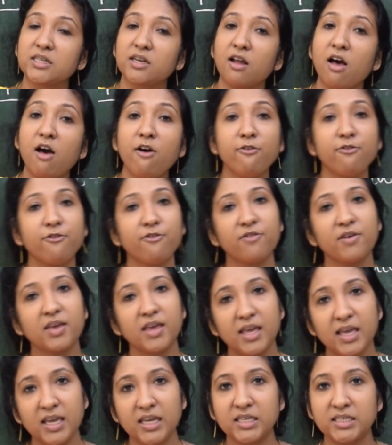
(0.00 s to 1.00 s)
of
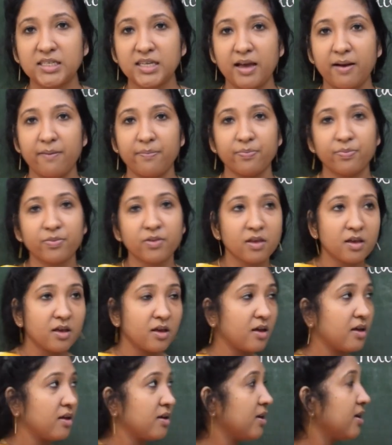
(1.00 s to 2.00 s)
India.
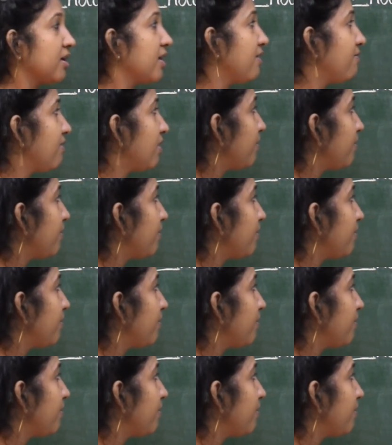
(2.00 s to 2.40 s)
He will